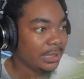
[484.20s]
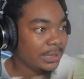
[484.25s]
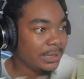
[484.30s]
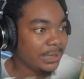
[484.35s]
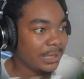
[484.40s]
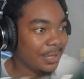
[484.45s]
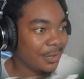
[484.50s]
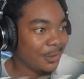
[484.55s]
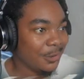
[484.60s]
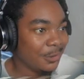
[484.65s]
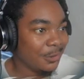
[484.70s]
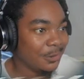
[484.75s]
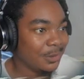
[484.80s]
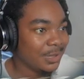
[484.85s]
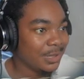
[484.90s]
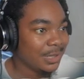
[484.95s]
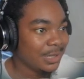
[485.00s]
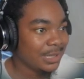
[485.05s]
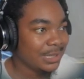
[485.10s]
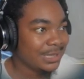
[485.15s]
Yo,
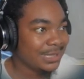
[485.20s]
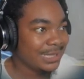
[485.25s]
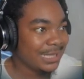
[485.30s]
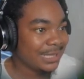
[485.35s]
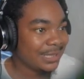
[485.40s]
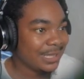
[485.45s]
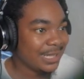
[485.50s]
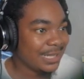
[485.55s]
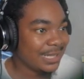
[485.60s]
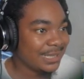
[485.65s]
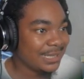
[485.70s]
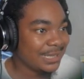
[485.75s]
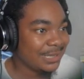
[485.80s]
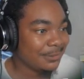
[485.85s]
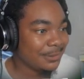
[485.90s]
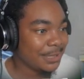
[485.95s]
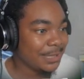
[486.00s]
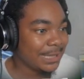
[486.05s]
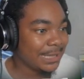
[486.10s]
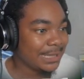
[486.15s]
say less.
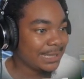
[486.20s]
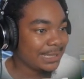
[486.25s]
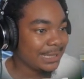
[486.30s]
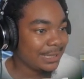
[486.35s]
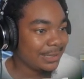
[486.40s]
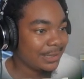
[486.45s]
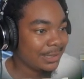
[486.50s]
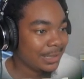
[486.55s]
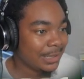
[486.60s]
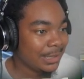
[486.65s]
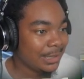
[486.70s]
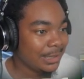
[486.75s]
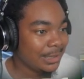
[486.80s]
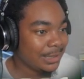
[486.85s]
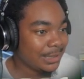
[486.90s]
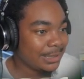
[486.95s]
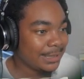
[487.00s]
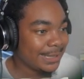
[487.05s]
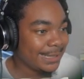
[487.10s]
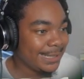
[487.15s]
What you gotta say?
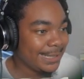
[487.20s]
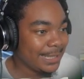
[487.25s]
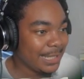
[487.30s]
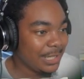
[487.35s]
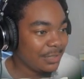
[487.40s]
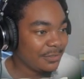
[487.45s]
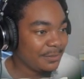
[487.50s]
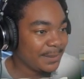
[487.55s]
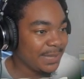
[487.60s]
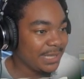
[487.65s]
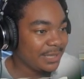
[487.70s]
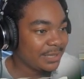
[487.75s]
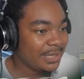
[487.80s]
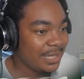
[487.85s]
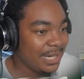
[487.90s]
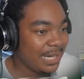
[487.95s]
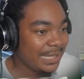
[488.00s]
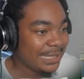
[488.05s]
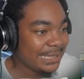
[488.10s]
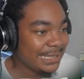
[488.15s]
Looks like you left me.
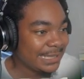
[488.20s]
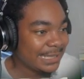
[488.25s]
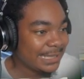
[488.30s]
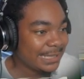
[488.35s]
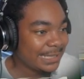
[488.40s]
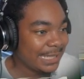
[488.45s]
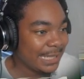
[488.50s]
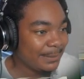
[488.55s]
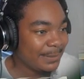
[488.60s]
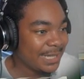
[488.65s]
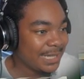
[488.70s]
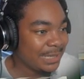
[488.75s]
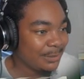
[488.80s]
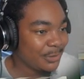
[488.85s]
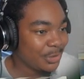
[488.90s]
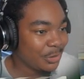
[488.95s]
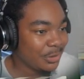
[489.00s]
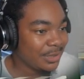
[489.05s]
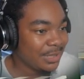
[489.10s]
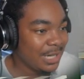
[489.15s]
Yes, you don't like me
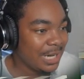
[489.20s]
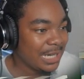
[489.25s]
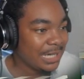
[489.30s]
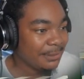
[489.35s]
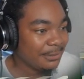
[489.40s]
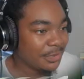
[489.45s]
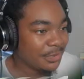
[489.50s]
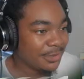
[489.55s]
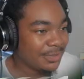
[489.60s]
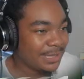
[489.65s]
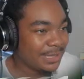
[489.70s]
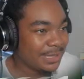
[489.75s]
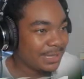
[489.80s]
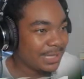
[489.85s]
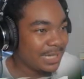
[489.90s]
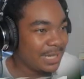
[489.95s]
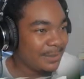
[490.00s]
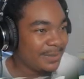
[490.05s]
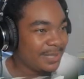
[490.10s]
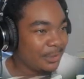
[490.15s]
anymore. Never dreamed this could
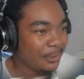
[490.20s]
happen.